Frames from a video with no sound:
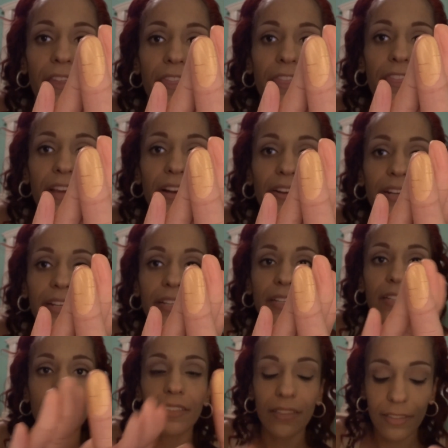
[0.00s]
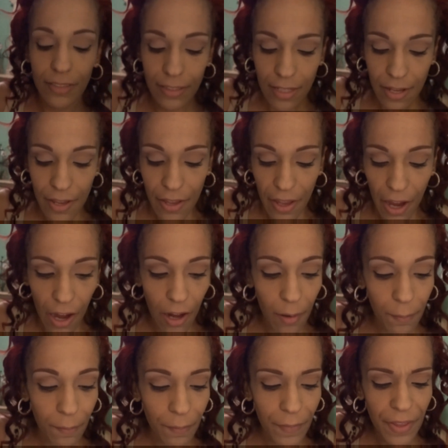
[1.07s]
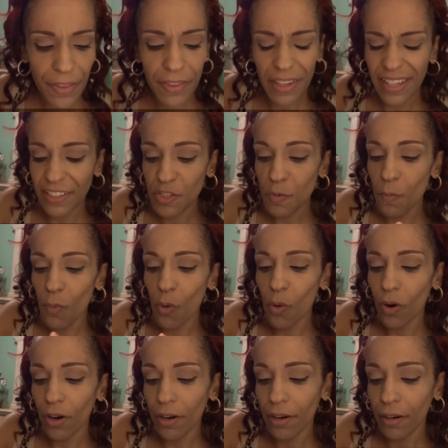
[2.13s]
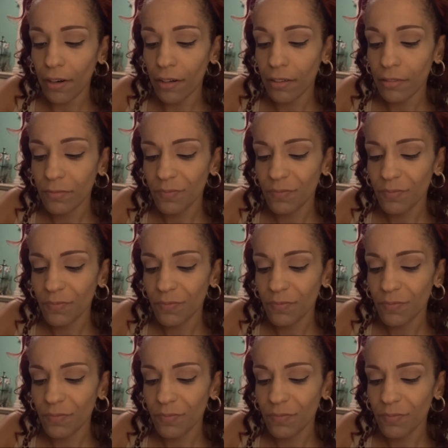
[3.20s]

There it is. It's more,